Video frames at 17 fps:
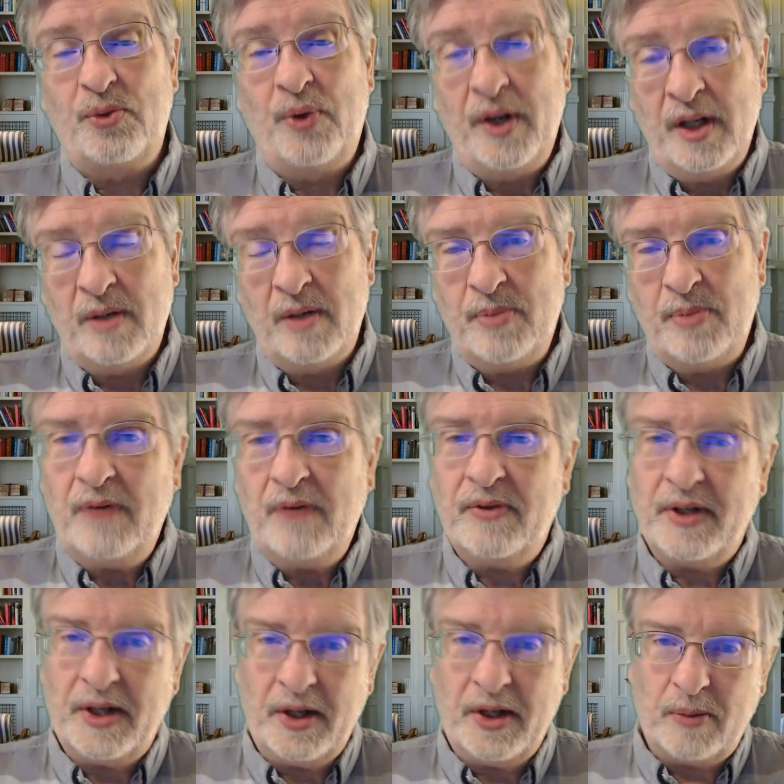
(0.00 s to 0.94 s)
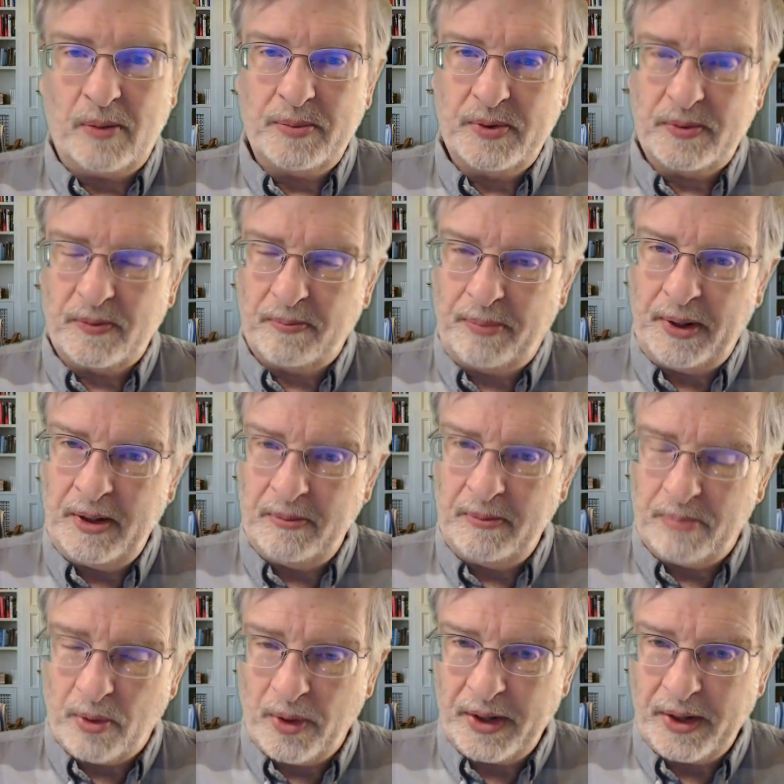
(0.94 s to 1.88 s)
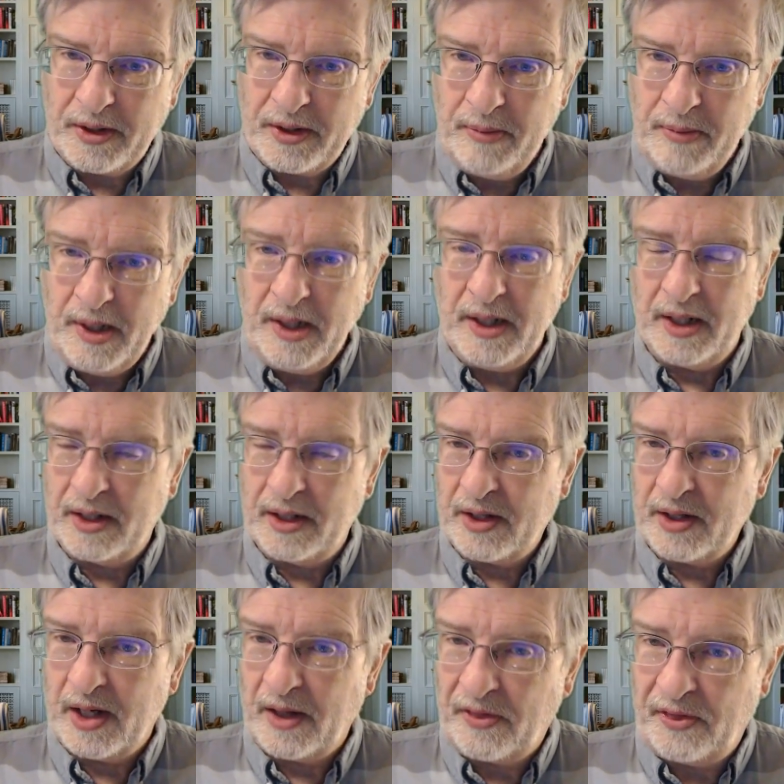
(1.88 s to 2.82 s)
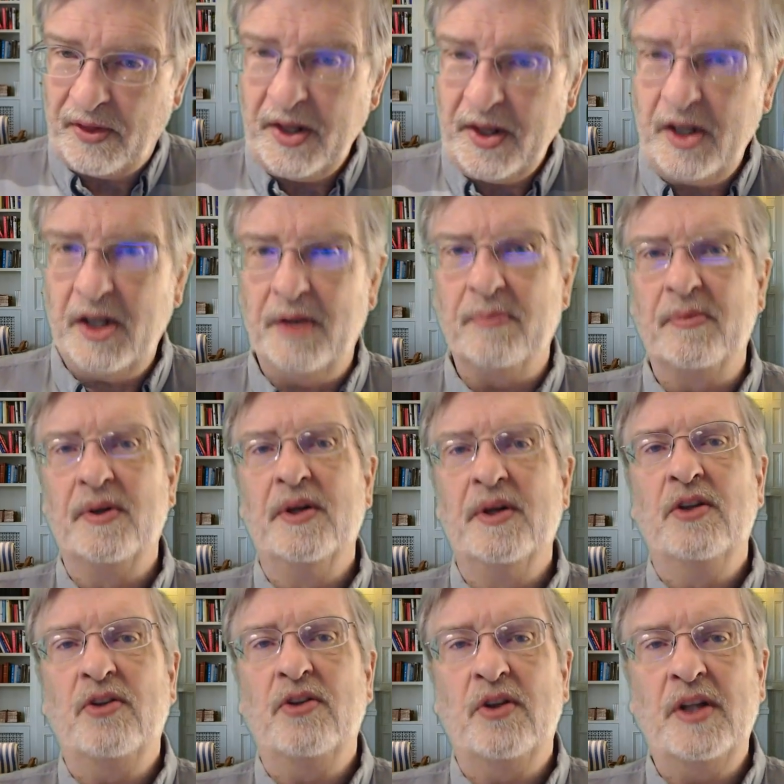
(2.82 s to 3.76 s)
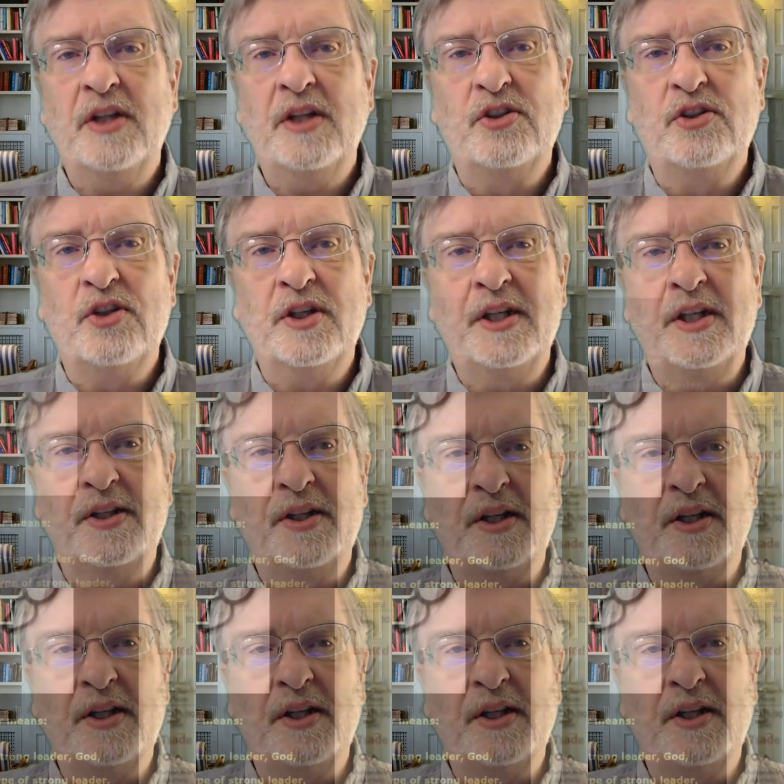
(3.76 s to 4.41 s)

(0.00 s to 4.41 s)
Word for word: written above it helps pinpoint the meaning, a theme. So let's look at